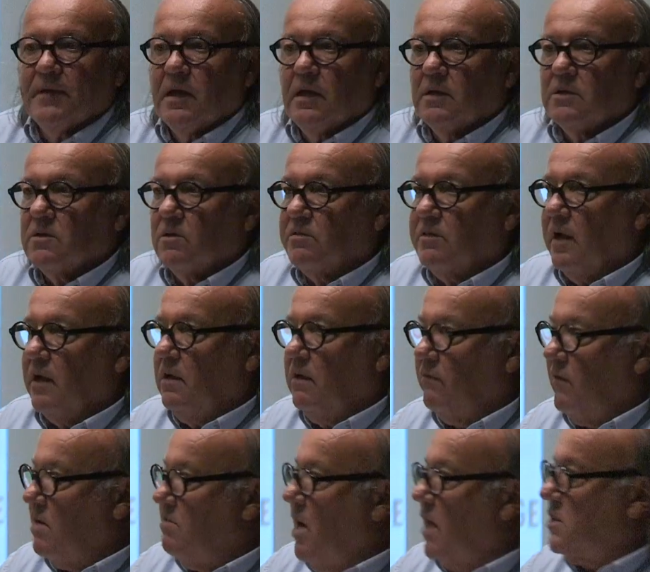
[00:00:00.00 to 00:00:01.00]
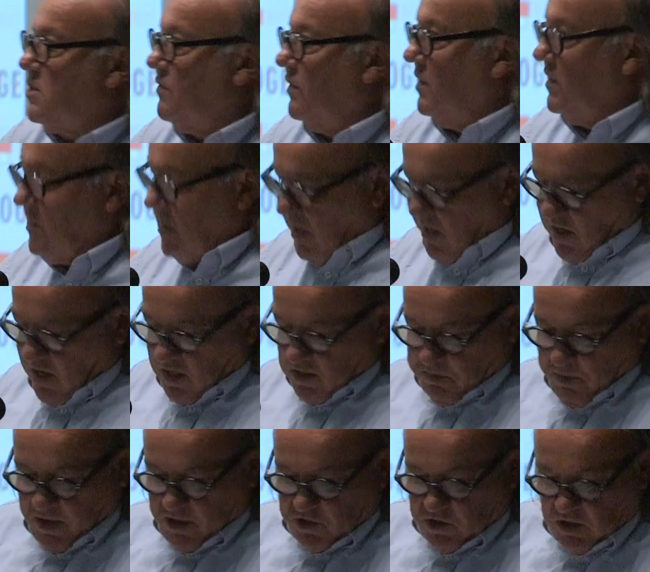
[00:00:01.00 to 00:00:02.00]
So thank you very much for listening as
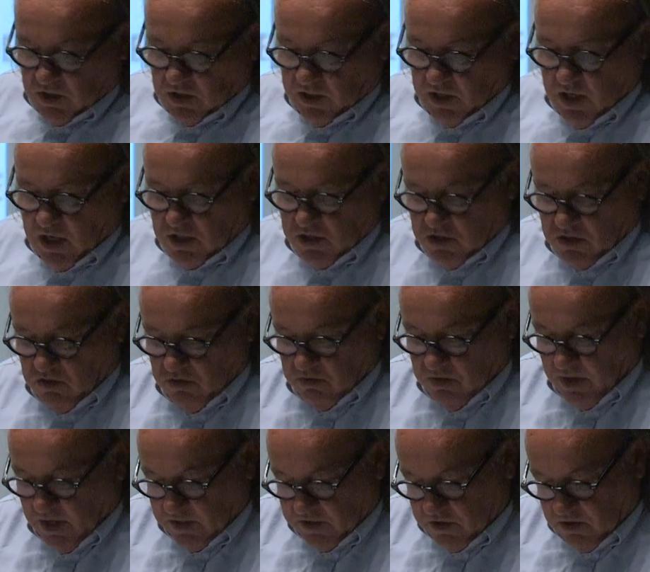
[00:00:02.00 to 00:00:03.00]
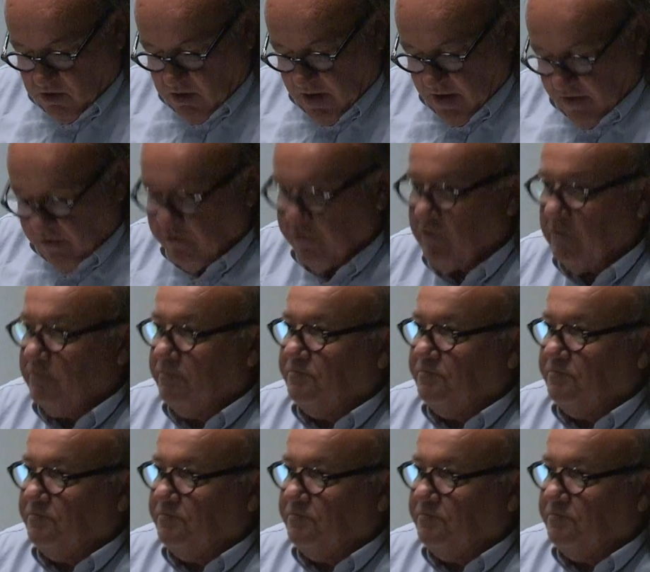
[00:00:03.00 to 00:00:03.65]
patiently as you, as you have.